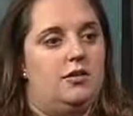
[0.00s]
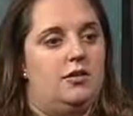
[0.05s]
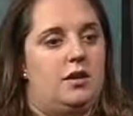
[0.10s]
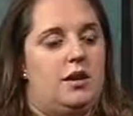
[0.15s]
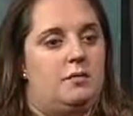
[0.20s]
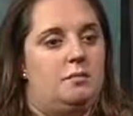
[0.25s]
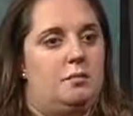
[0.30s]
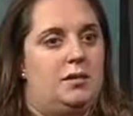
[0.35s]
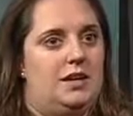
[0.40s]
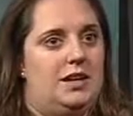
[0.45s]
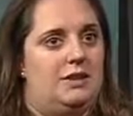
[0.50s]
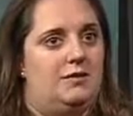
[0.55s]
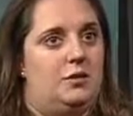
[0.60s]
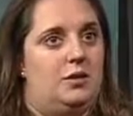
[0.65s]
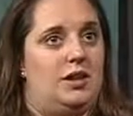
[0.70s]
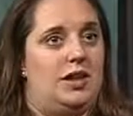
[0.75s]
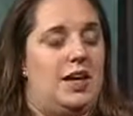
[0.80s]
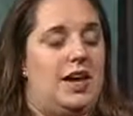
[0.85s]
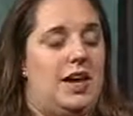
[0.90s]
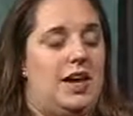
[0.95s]
There's, I believe,
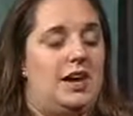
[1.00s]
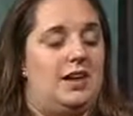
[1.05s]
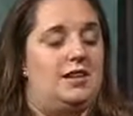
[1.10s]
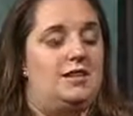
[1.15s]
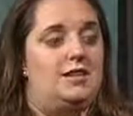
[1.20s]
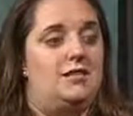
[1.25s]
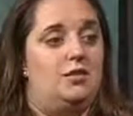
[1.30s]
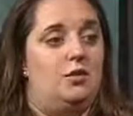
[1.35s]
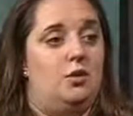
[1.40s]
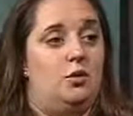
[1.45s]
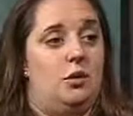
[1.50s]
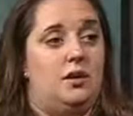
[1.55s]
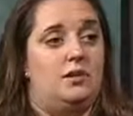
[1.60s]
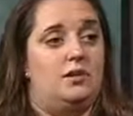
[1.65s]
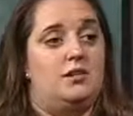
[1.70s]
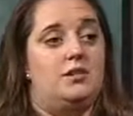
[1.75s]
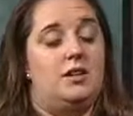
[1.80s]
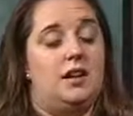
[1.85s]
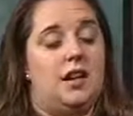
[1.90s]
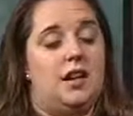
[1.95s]
only 8
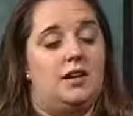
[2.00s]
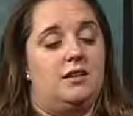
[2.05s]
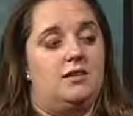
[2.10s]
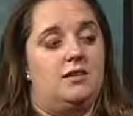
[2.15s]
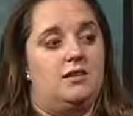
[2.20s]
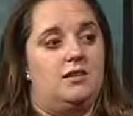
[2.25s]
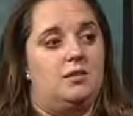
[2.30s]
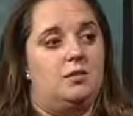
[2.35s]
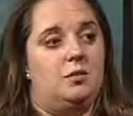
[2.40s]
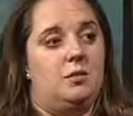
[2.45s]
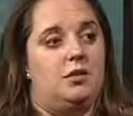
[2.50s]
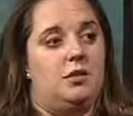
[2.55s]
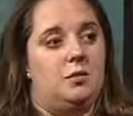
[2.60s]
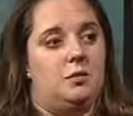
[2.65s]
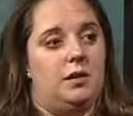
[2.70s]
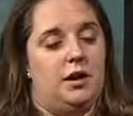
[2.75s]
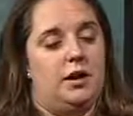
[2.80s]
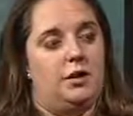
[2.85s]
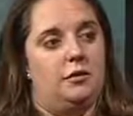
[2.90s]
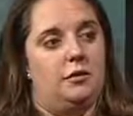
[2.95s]
U.S. states with
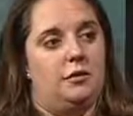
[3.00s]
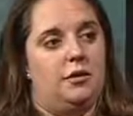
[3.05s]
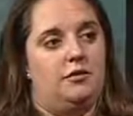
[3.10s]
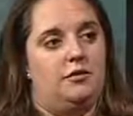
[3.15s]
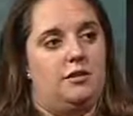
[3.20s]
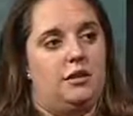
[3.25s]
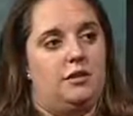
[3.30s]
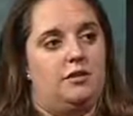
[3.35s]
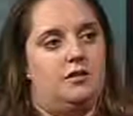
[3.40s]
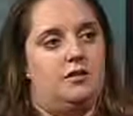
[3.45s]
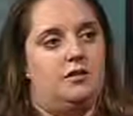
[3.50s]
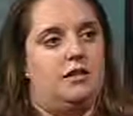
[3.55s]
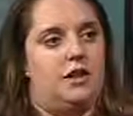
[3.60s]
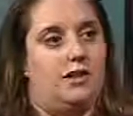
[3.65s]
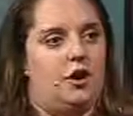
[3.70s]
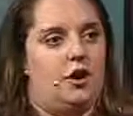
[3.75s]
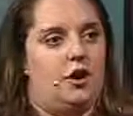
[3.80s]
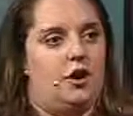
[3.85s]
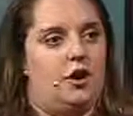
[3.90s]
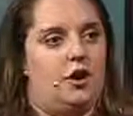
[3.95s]
a bigger prevalence than
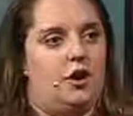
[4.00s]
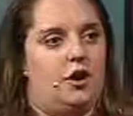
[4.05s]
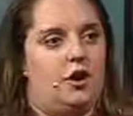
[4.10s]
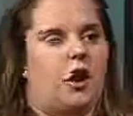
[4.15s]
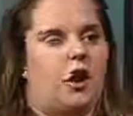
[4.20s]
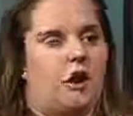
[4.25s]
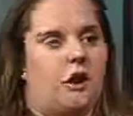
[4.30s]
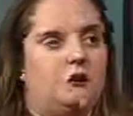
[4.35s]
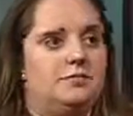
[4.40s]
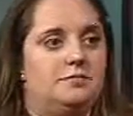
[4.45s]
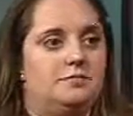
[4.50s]
here.